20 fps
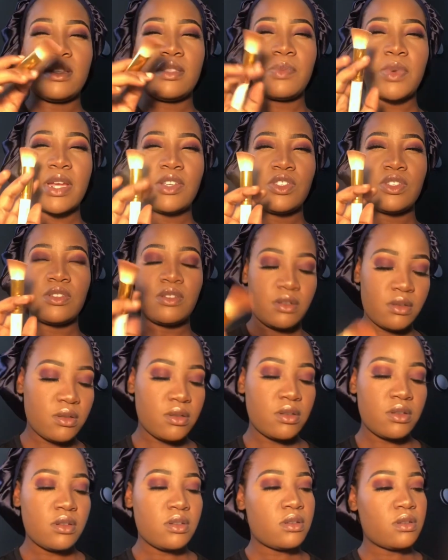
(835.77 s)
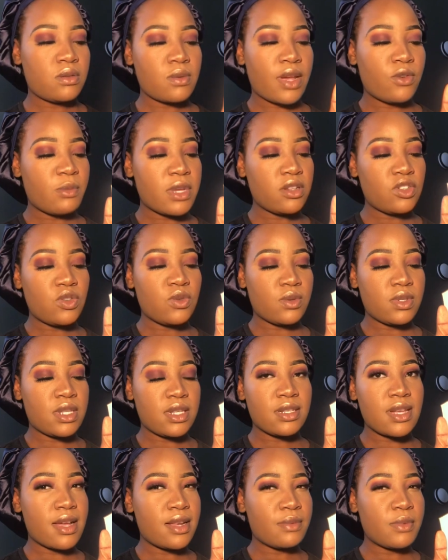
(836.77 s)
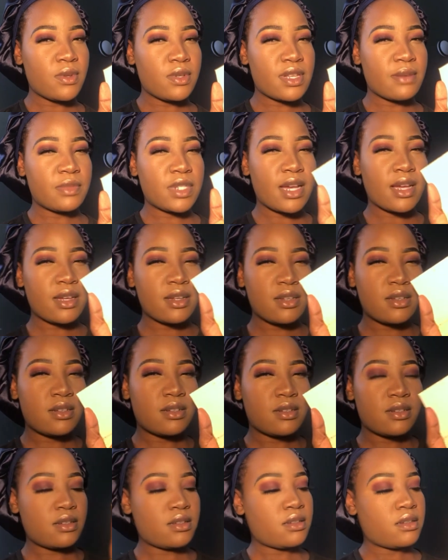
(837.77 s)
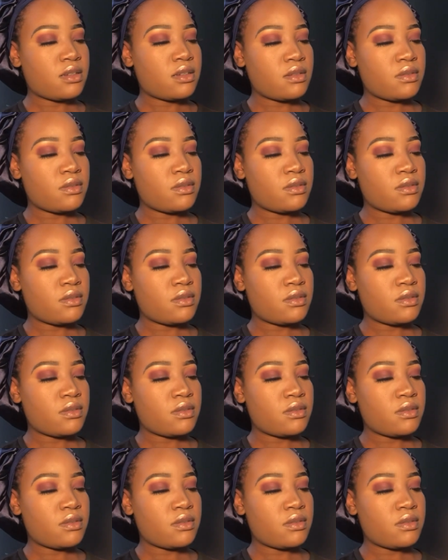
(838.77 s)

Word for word: palette for contouring my face